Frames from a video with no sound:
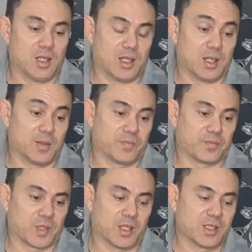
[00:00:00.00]

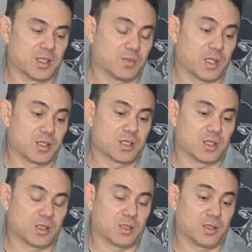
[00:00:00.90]
Um, I didn't
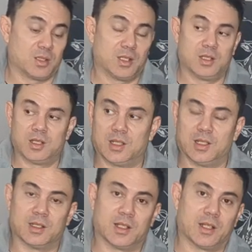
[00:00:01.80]
mention
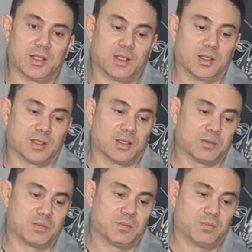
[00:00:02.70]
in there in
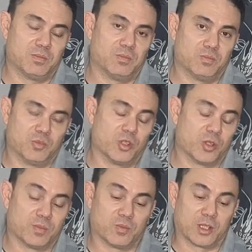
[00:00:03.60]
the
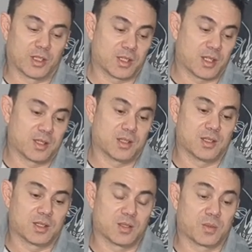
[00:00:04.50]
room where I test
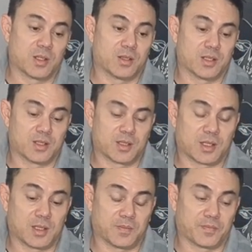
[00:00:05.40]
this as well
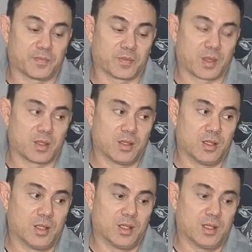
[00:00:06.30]
is um,
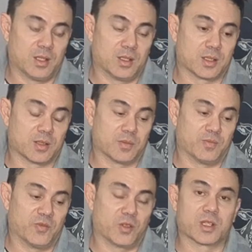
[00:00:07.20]
is a
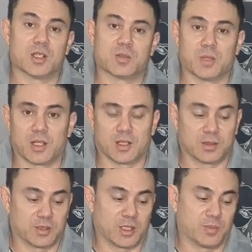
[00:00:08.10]
voltage
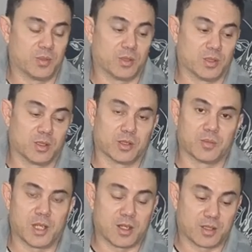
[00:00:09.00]
meter that I put on the
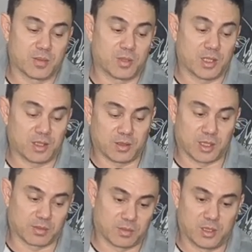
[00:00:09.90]
power supply,
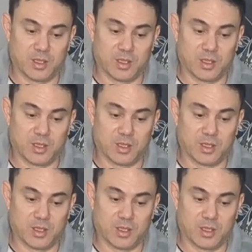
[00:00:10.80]
like